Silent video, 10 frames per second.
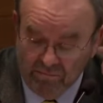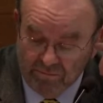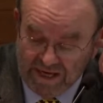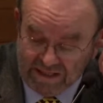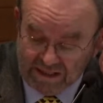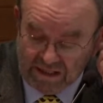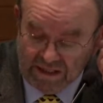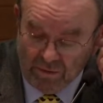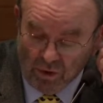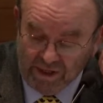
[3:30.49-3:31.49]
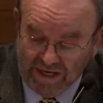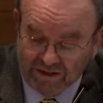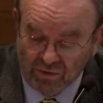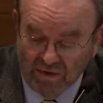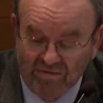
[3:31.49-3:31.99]
Basically, one
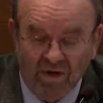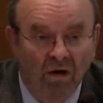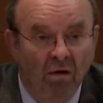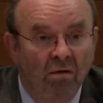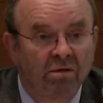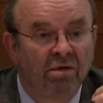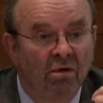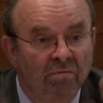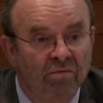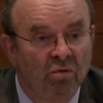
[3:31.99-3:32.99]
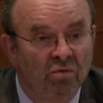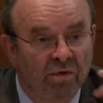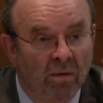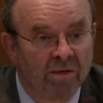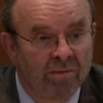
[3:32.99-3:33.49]
has to have a long-term view
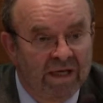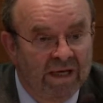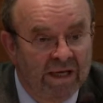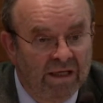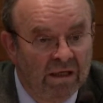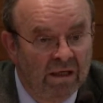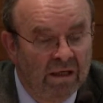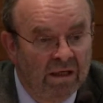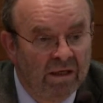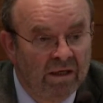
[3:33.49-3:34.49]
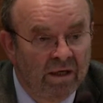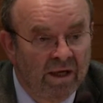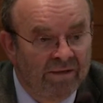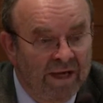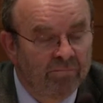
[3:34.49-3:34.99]
from the beginning,
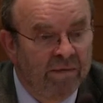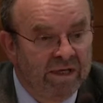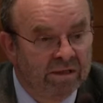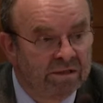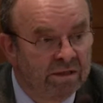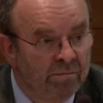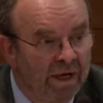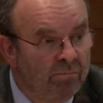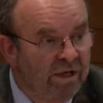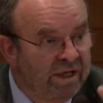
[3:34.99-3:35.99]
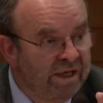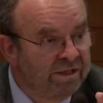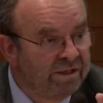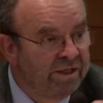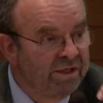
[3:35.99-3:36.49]
and that means, by
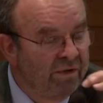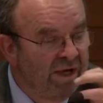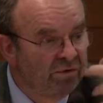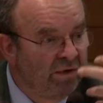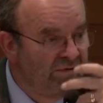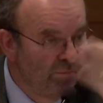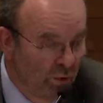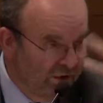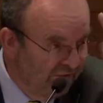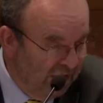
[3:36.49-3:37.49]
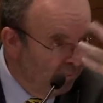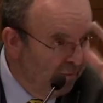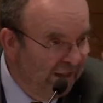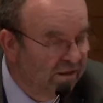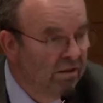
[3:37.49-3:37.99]
implication, that you have to have a more
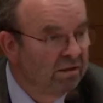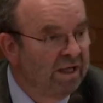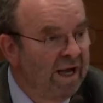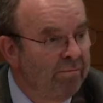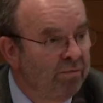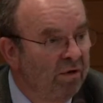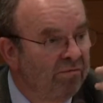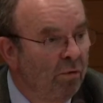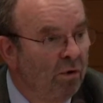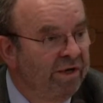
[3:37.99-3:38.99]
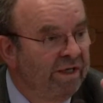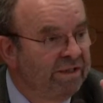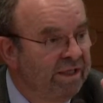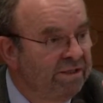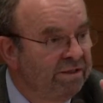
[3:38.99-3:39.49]
developmental type of
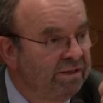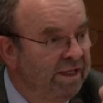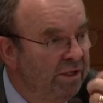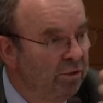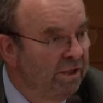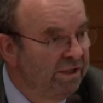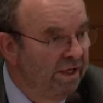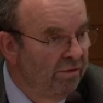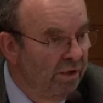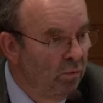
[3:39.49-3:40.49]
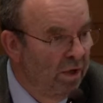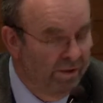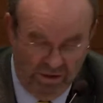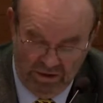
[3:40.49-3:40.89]
orientation than a humanitarian one.